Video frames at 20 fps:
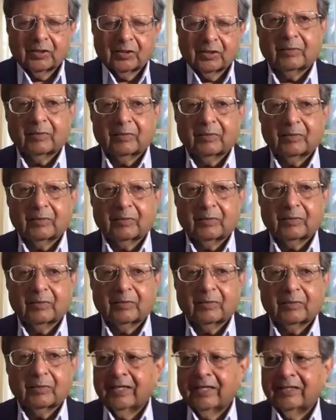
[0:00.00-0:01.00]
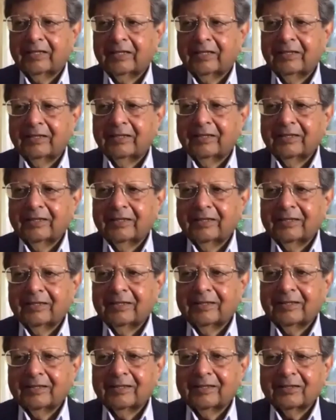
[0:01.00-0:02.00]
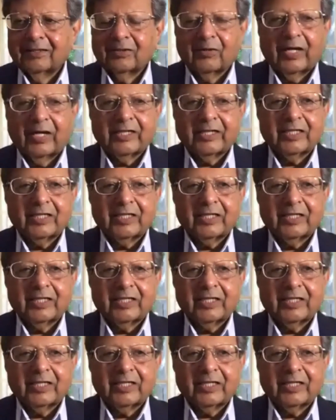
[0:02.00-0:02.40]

is to compartmentalize. My